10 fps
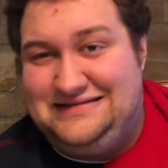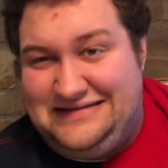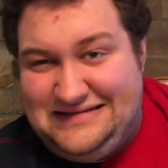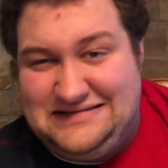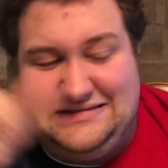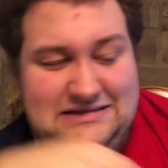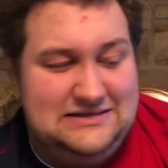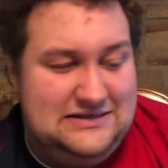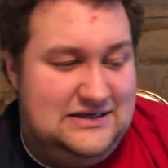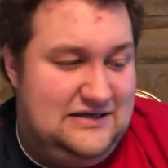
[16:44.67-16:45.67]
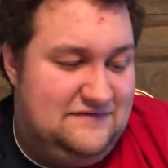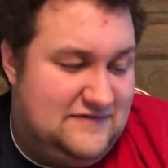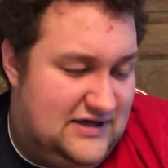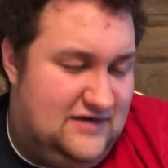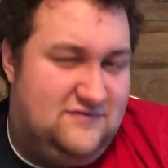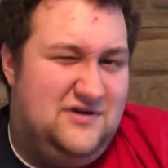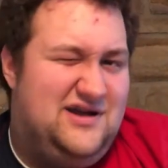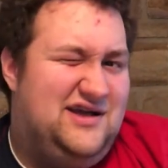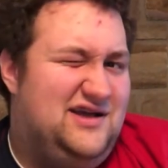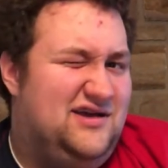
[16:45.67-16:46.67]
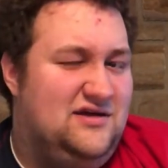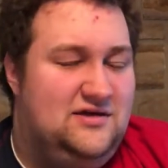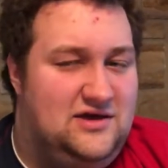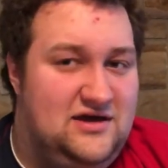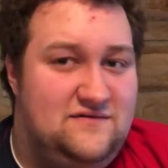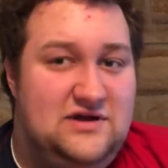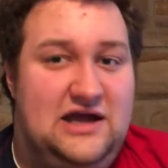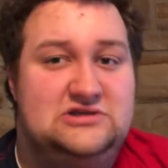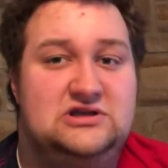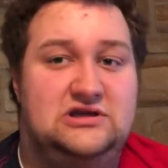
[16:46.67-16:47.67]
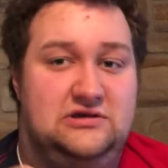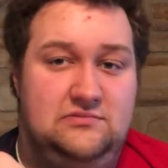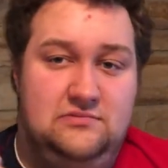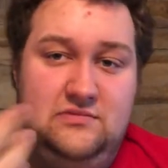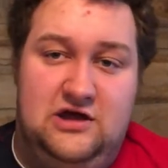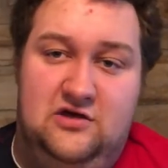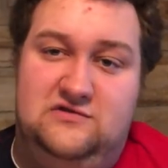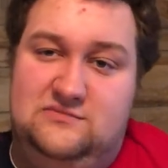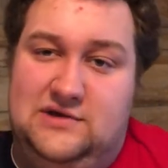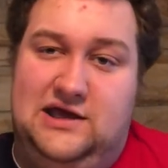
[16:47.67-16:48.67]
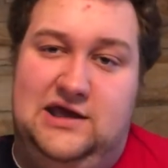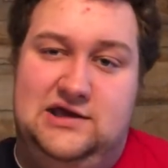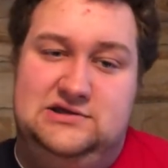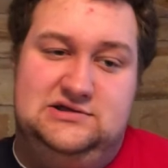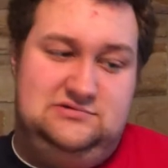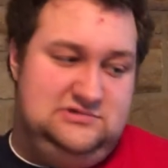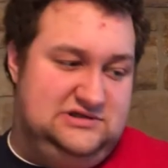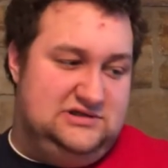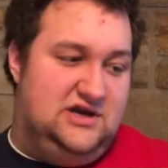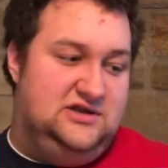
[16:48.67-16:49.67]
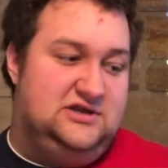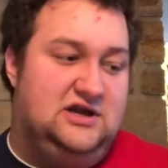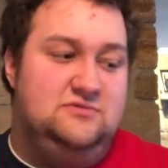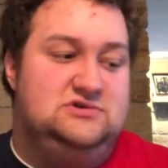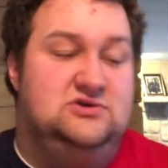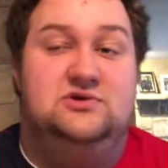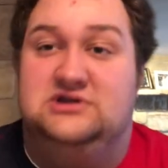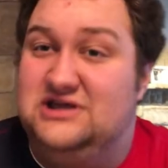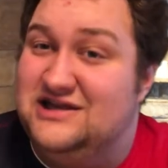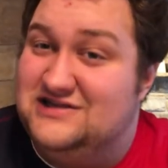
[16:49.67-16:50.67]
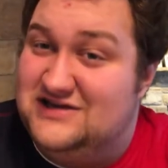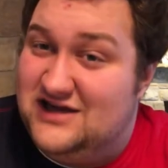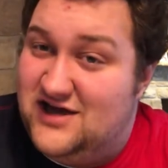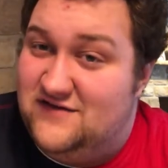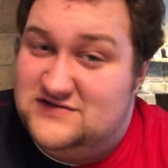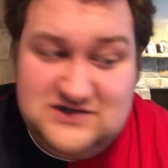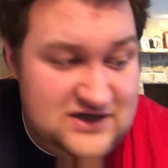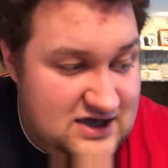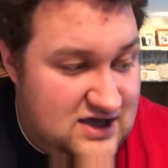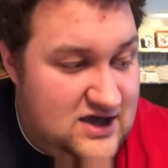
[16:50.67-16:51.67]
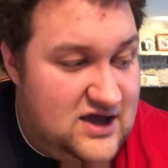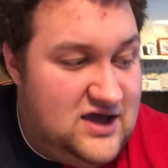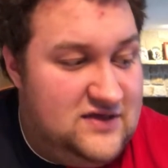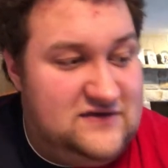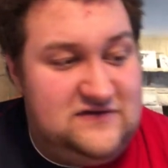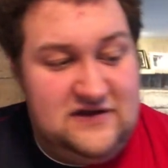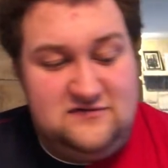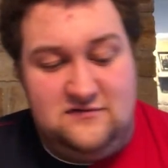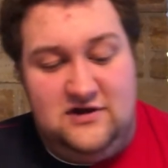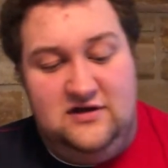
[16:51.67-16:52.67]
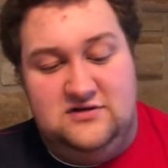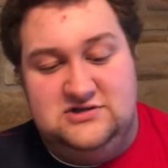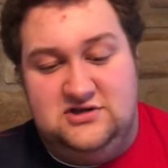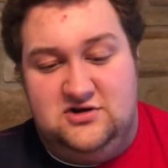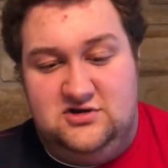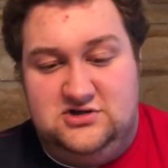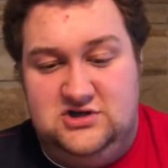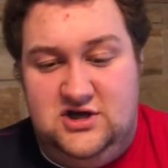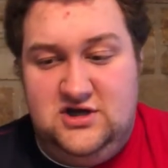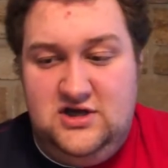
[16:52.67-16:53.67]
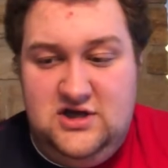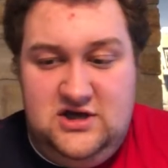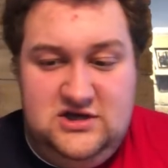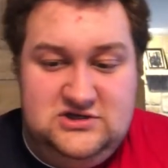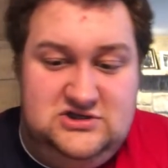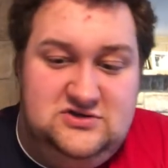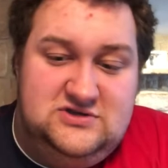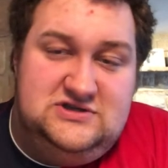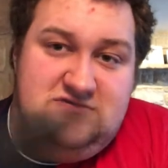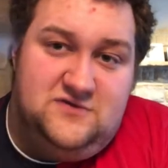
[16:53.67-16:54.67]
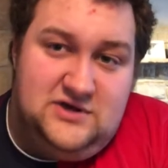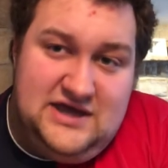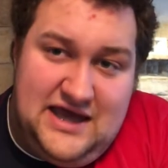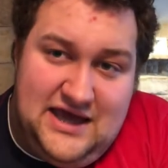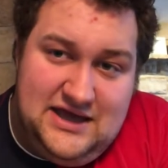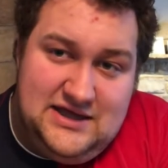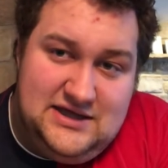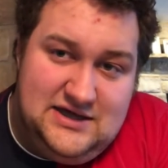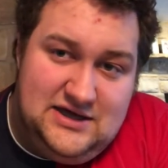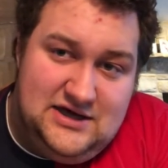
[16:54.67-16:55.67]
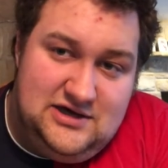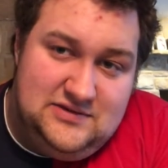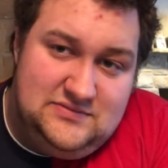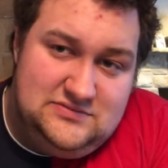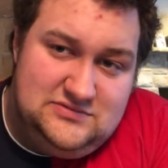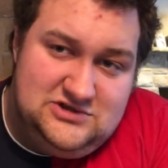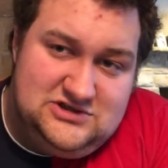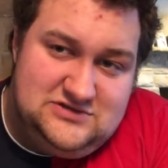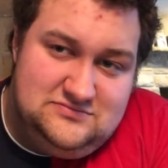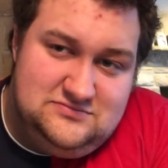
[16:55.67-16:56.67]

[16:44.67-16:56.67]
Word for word: decent knife I ever I ever actually held in my hand and decided that I was going to get into knives. This next one right here is the Kershaw CQC4K. Um, just a